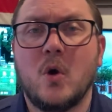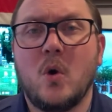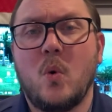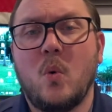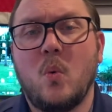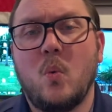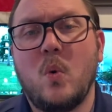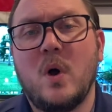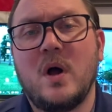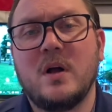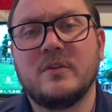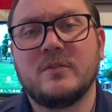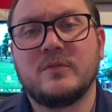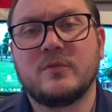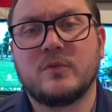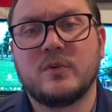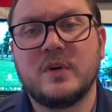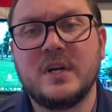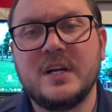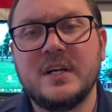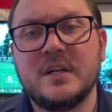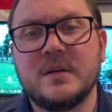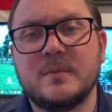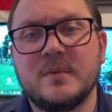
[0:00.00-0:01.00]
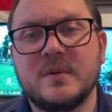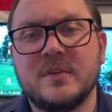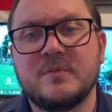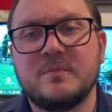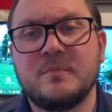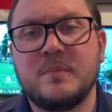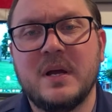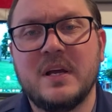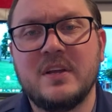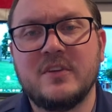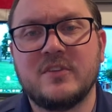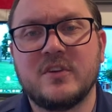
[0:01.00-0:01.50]
While freedom is
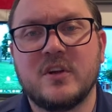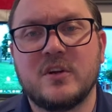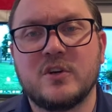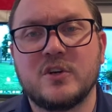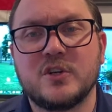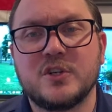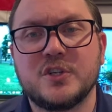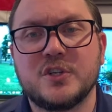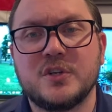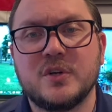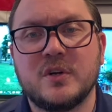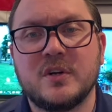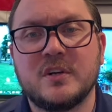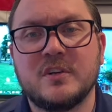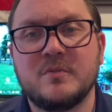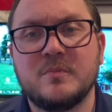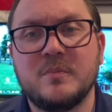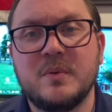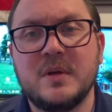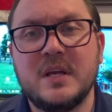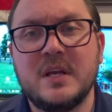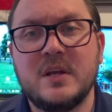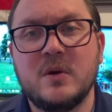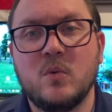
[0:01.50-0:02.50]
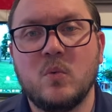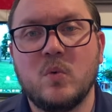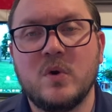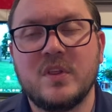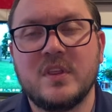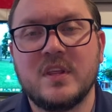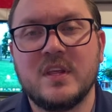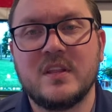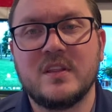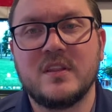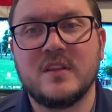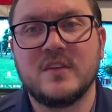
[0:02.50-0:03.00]
best understood as being
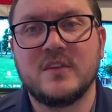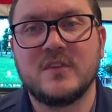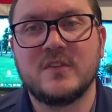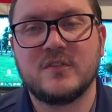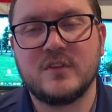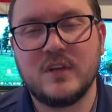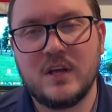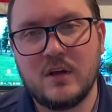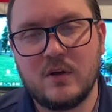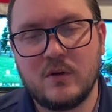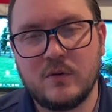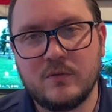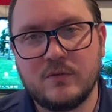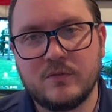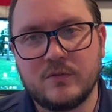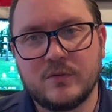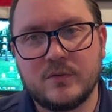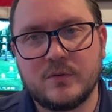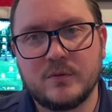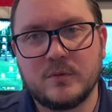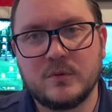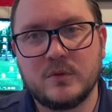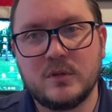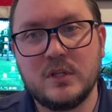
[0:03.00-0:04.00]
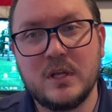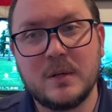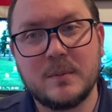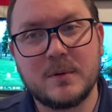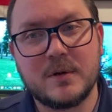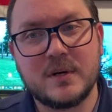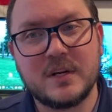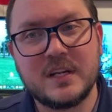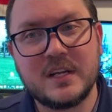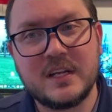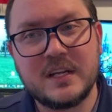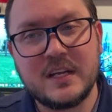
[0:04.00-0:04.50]
within the self,
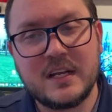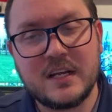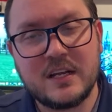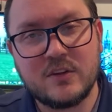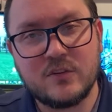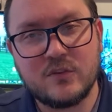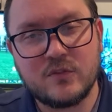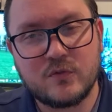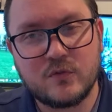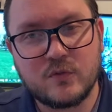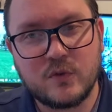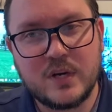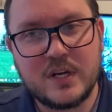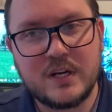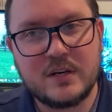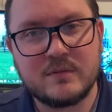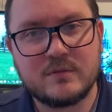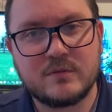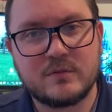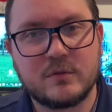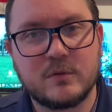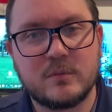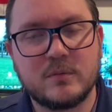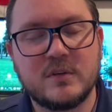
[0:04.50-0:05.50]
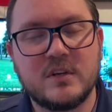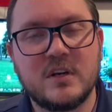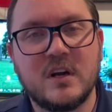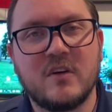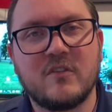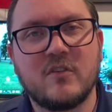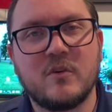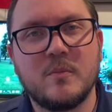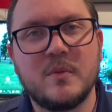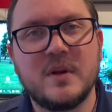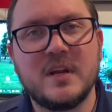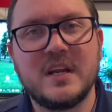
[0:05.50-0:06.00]
liberty is freedom from
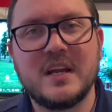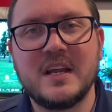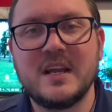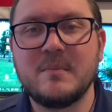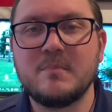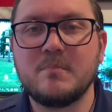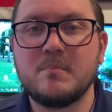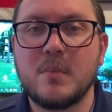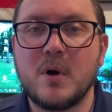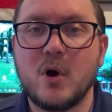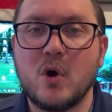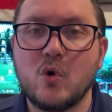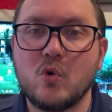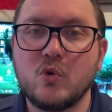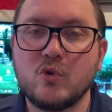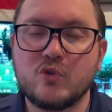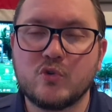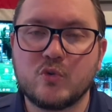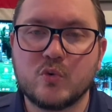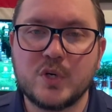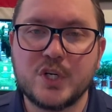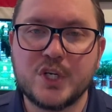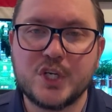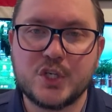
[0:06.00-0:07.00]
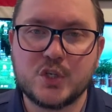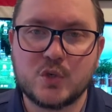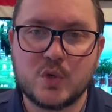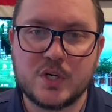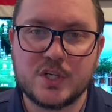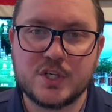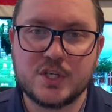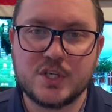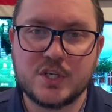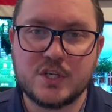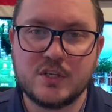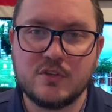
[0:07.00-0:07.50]
government-imposed
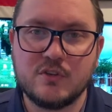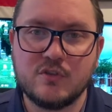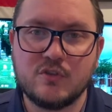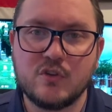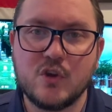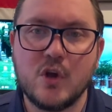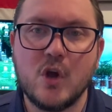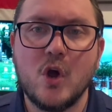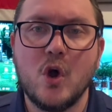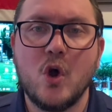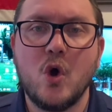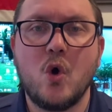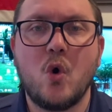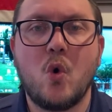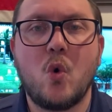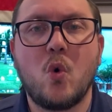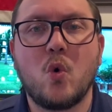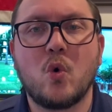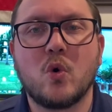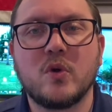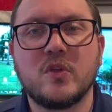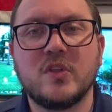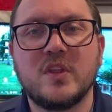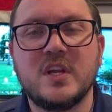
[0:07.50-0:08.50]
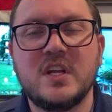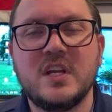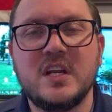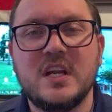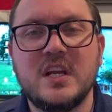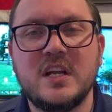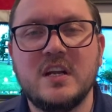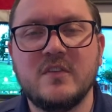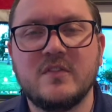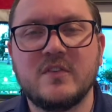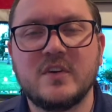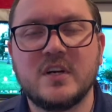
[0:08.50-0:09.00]
restrictions or the
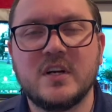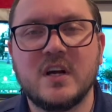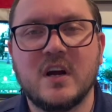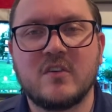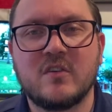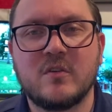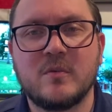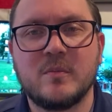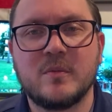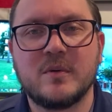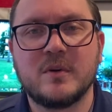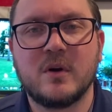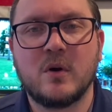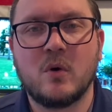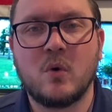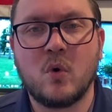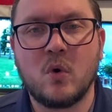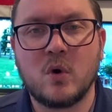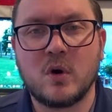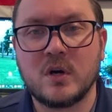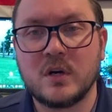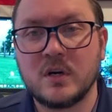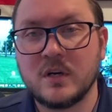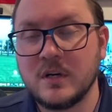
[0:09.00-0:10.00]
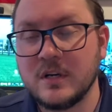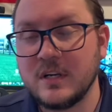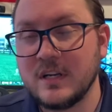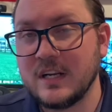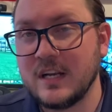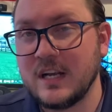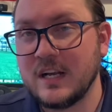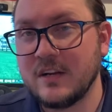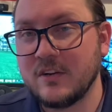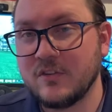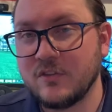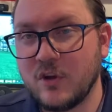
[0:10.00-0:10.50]
need of a government, or
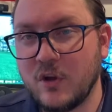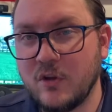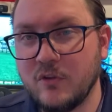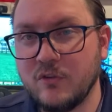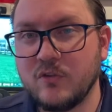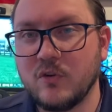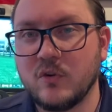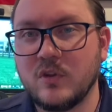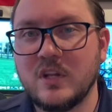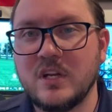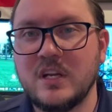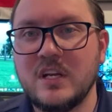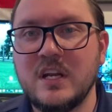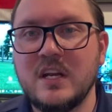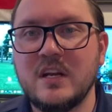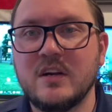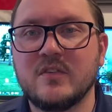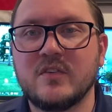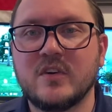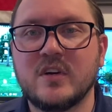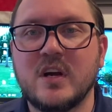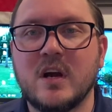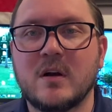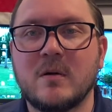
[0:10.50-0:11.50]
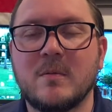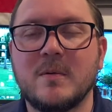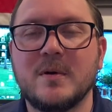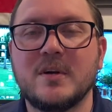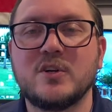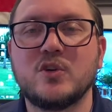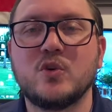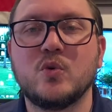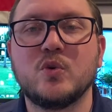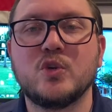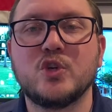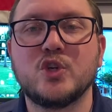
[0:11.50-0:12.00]
it is also the need of a
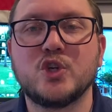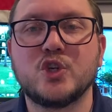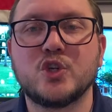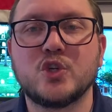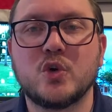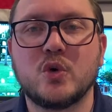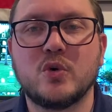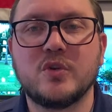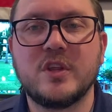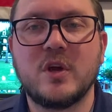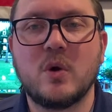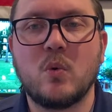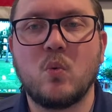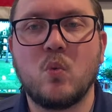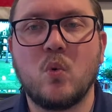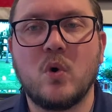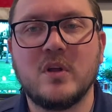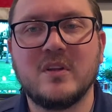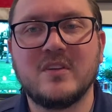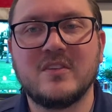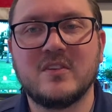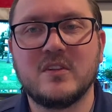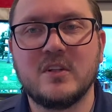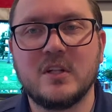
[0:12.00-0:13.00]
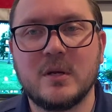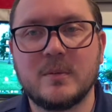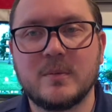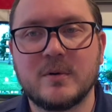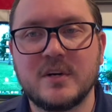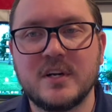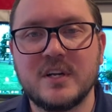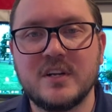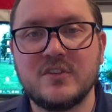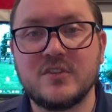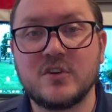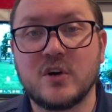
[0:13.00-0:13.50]
government to ensure that one's
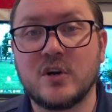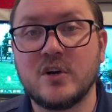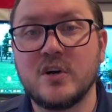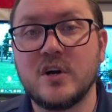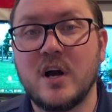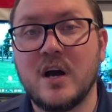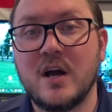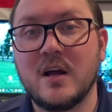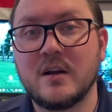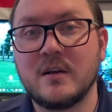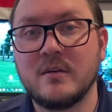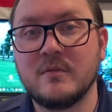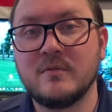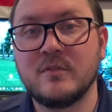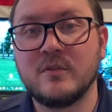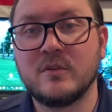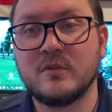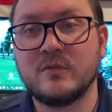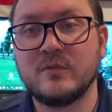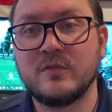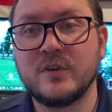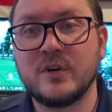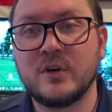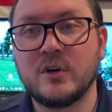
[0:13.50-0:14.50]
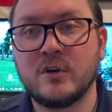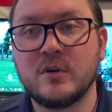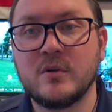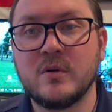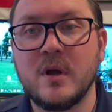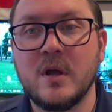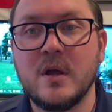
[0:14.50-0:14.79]
liberties are not interfered